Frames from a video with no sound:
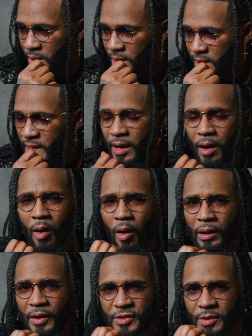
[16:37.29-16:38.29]
they
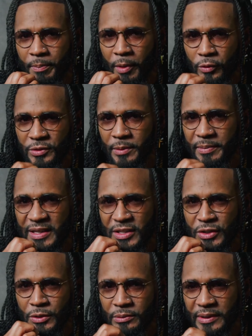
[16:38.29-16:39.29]
all are supposed to be
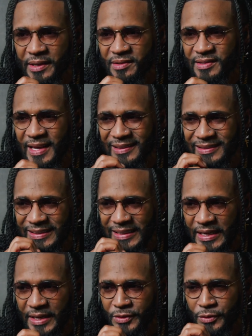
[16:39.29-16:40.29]
units that
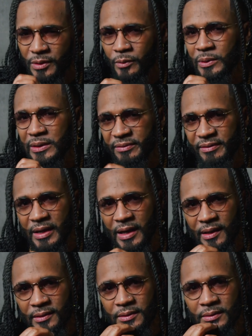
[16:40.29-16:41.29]
lead to the will of
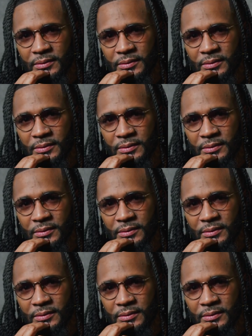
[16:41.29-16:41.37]
God,